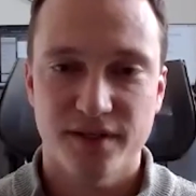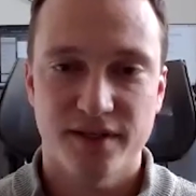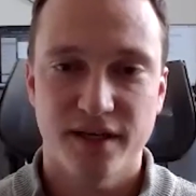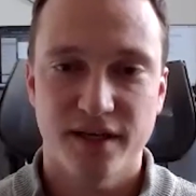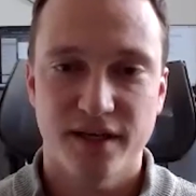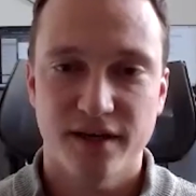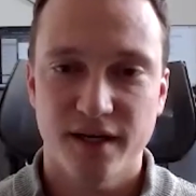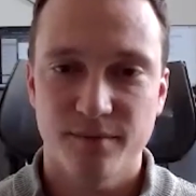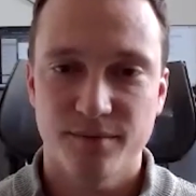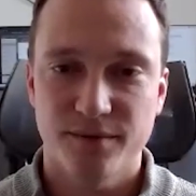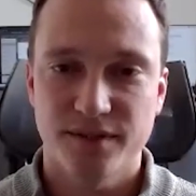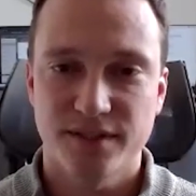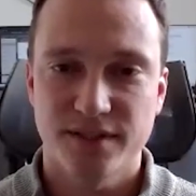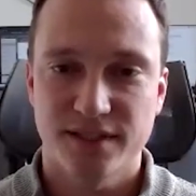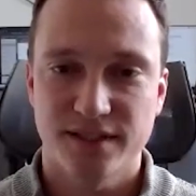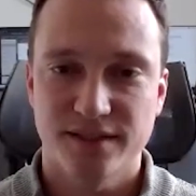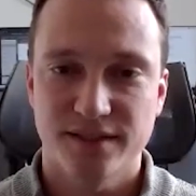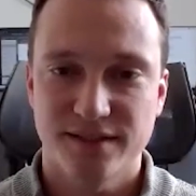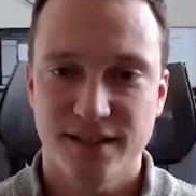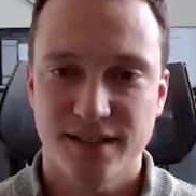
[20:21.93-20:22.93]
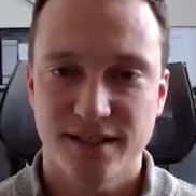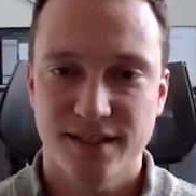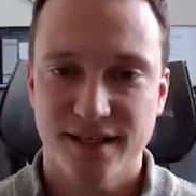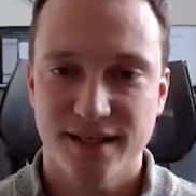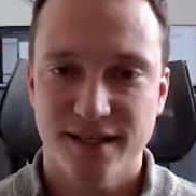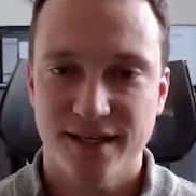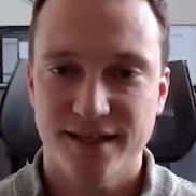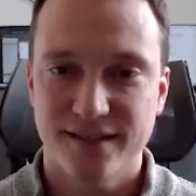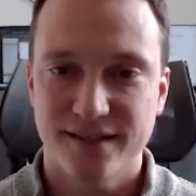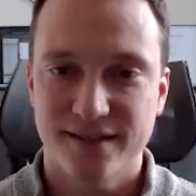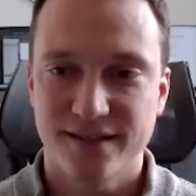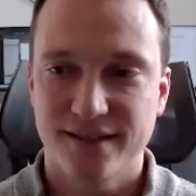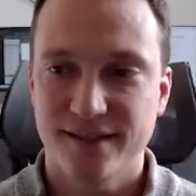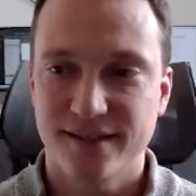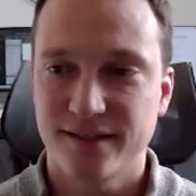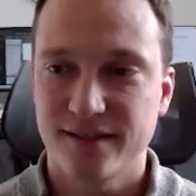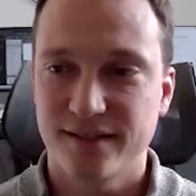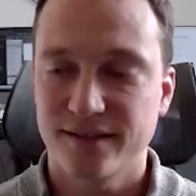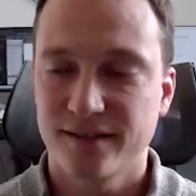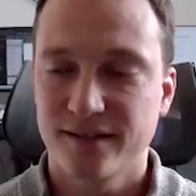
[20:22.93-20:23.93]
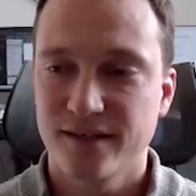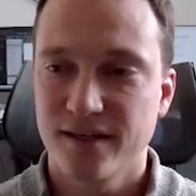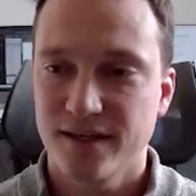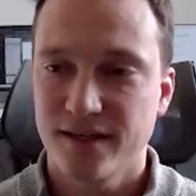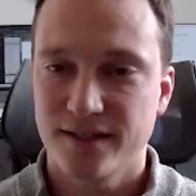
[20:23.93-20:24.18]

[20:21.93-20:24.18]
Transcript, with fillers: they're able to dedicate their